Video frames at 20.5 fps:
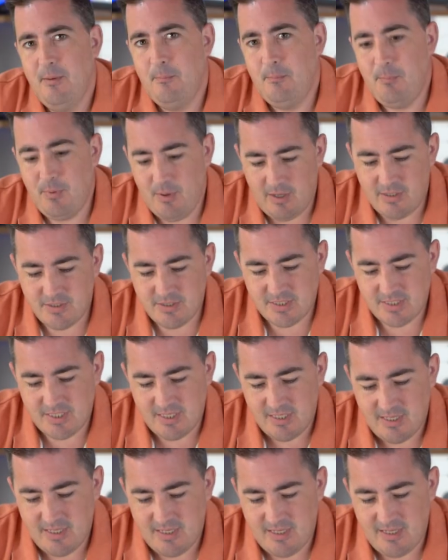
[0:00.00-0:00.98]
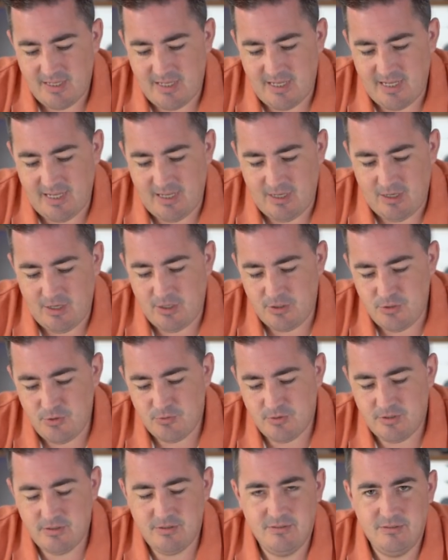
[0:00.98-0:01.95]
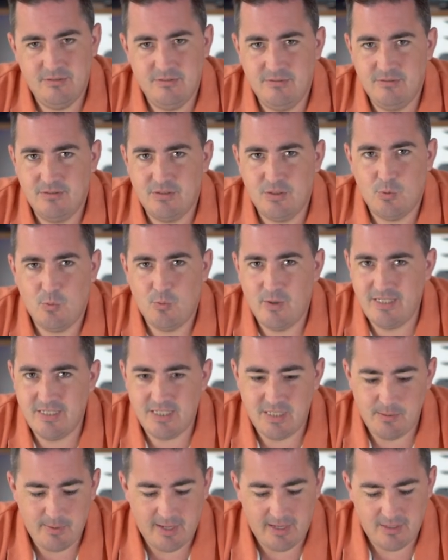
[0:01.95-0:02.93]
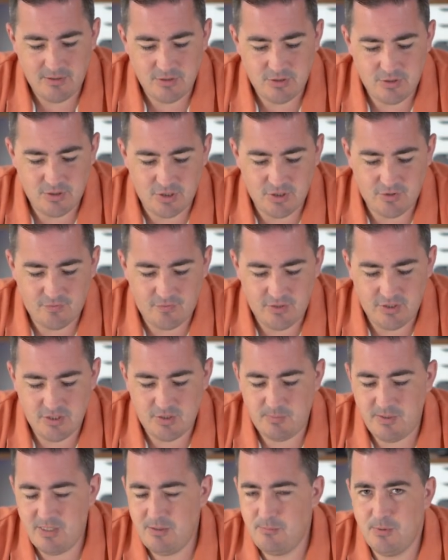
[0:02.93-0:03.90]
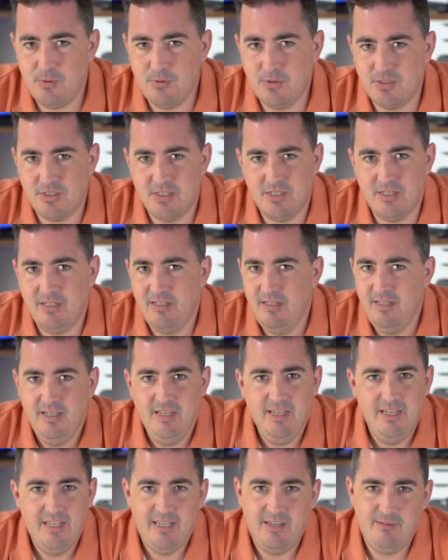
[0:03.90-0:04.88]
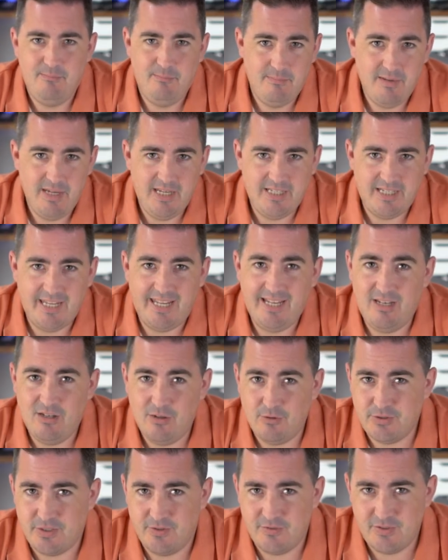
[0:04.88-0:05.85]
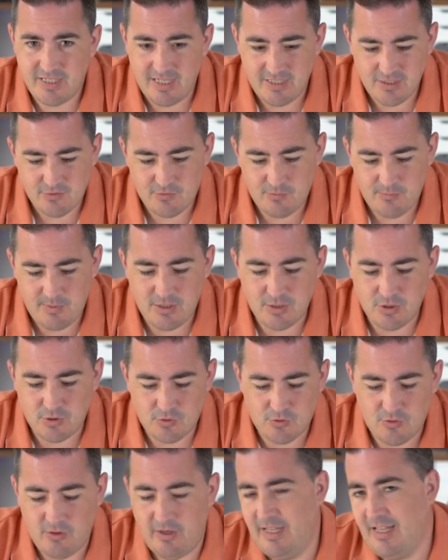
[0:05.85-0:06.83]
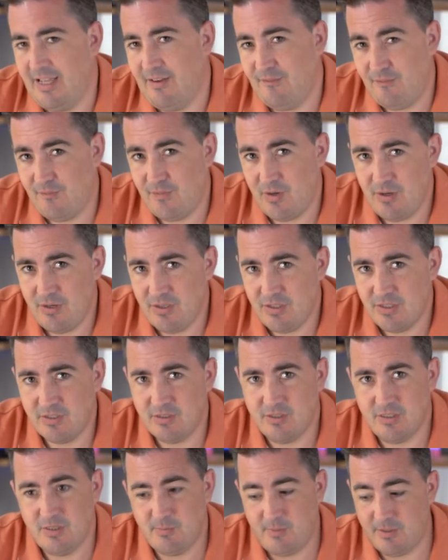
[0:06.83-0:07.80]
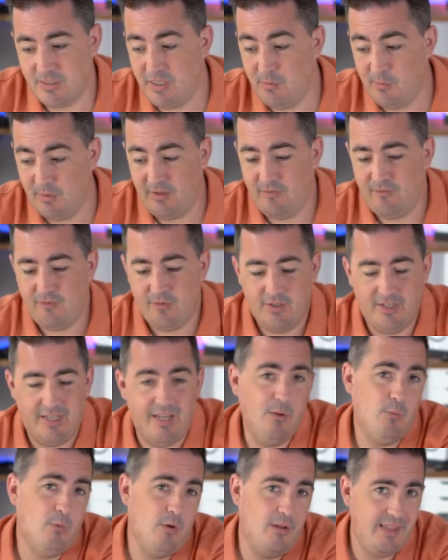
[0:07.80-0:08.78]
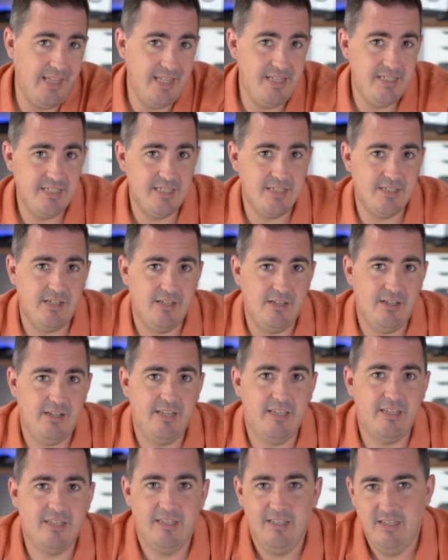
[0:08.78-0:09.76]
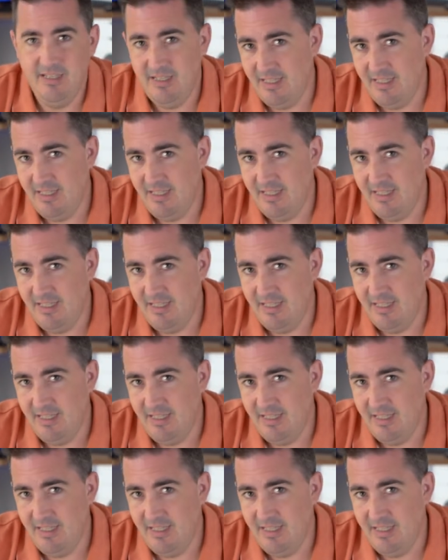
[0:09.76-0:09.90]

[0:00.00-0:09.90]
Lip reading: but at £120 just for the Speedbooster, it made a lot of sense for me to try that first, especially when I'm finding out what lenses I like,